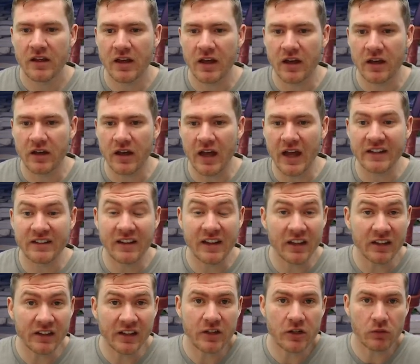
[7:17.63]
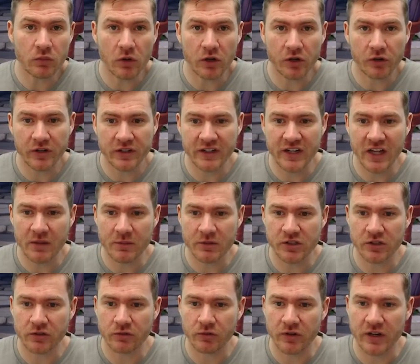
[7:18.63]
Ideally, you'd want crit damage
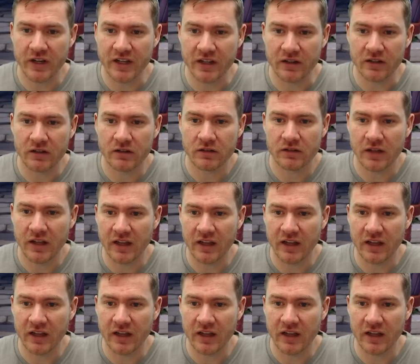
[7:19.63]
on the ring